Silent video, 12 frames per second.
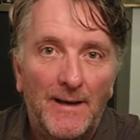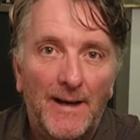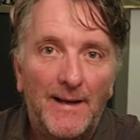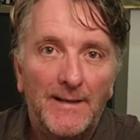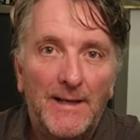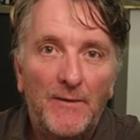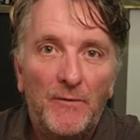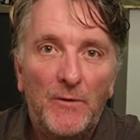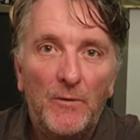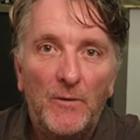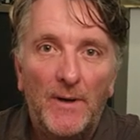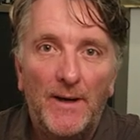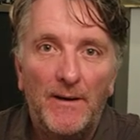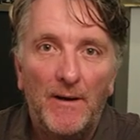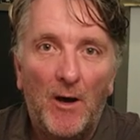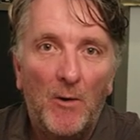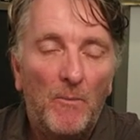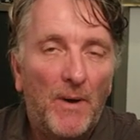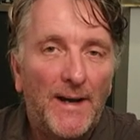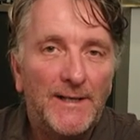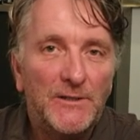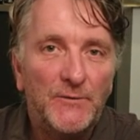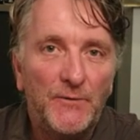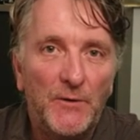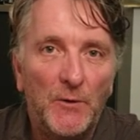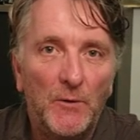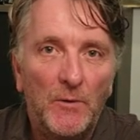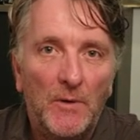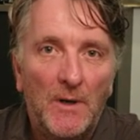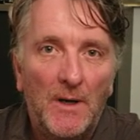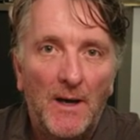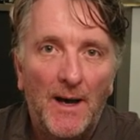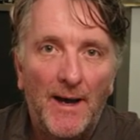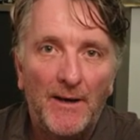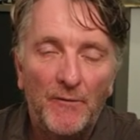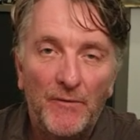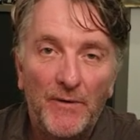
and give you an unbiased view on a